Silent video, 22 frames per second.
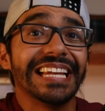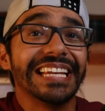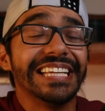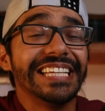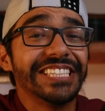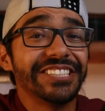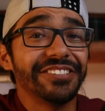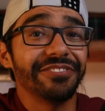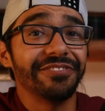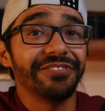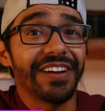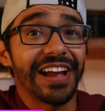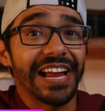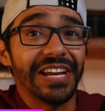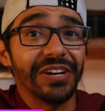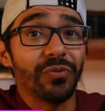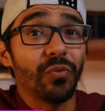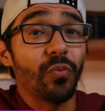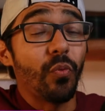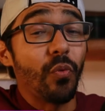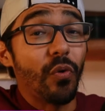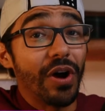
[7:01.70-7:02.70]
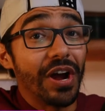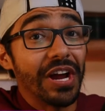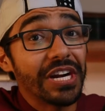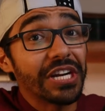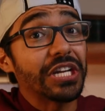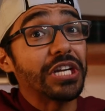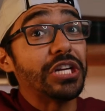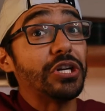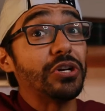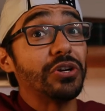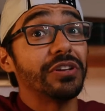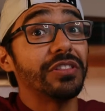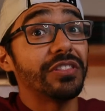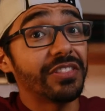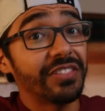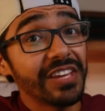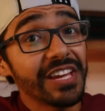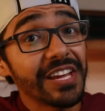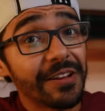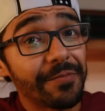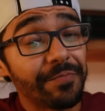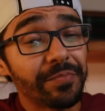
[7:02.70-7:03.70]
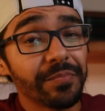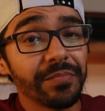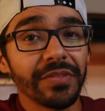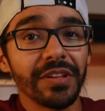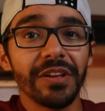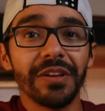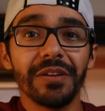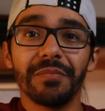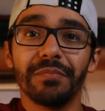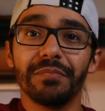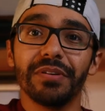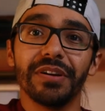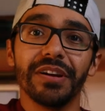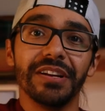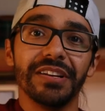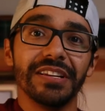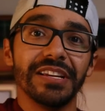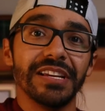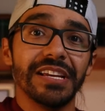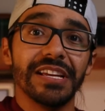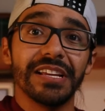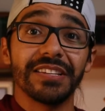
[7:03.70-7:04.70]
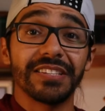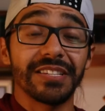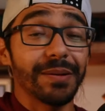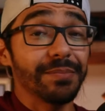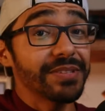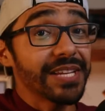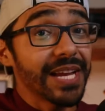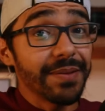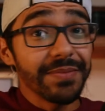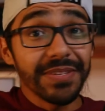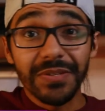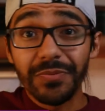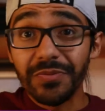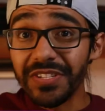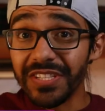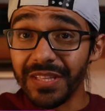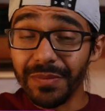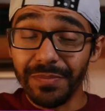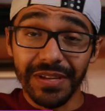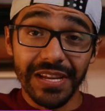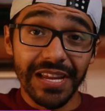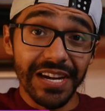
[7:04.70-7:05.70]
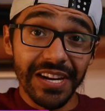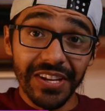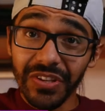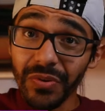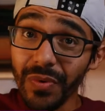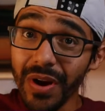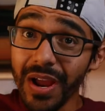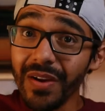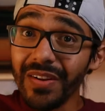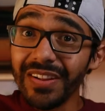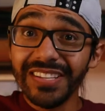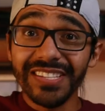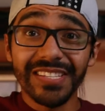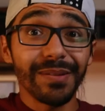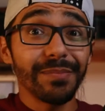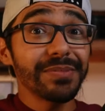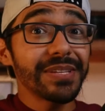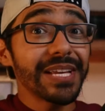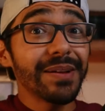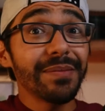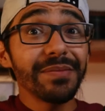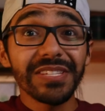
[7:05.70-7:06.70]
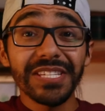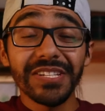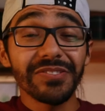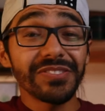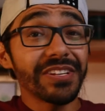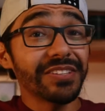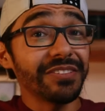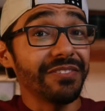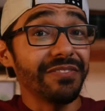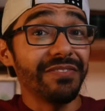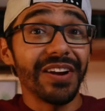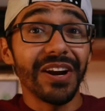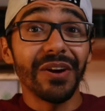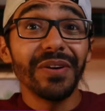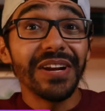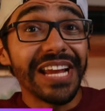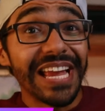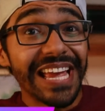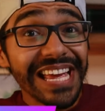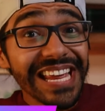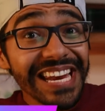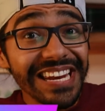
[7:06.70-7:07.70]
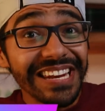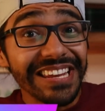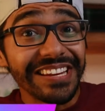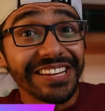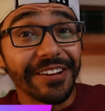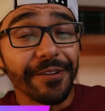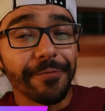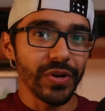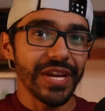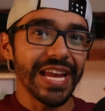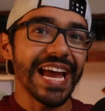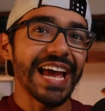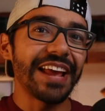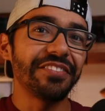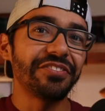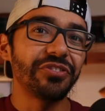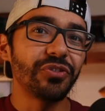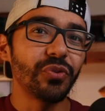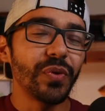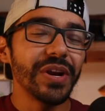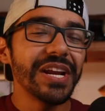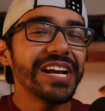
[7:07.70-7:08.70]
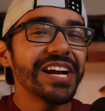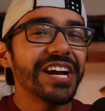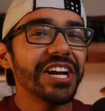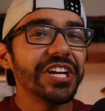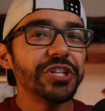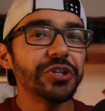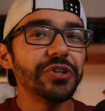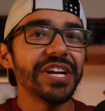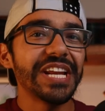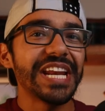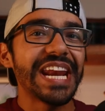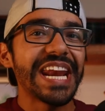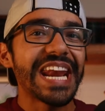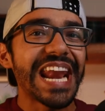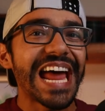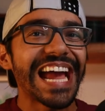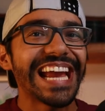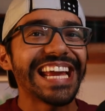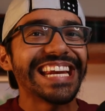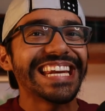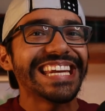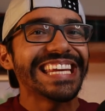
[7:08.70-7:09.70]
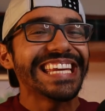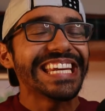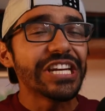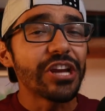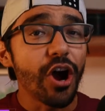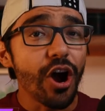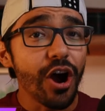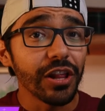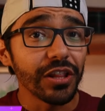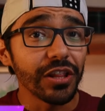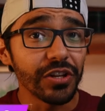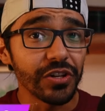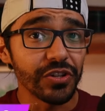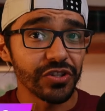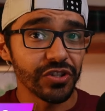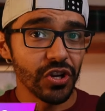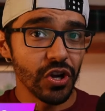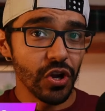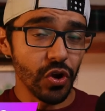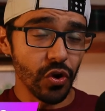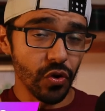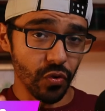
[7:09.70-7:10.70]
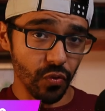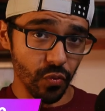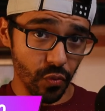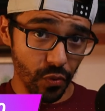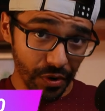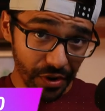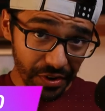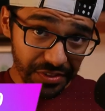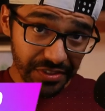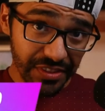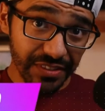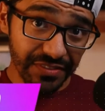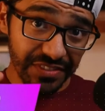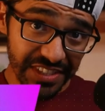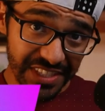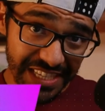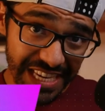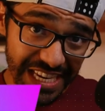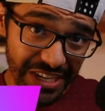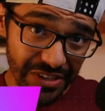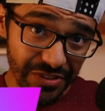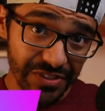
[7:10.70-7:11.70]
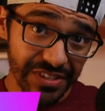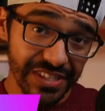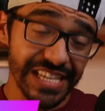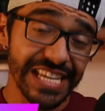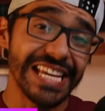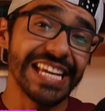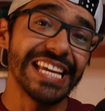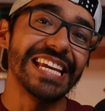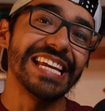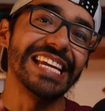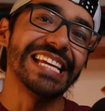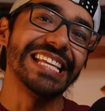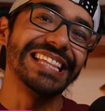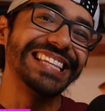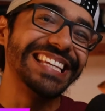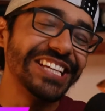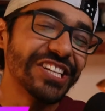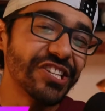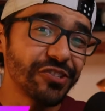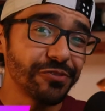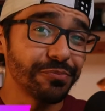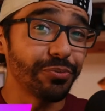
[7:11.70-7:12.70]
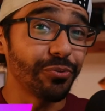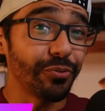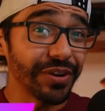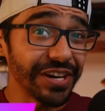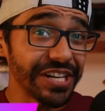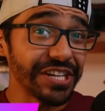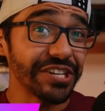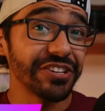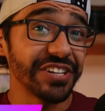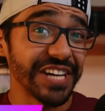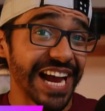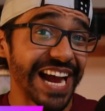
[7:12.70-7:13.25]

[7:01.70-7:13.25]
at least find one good thing, but Sometimes it was at the beginning of the route and sometimes it was at the very end. We had $390 worth of sales in these sporting good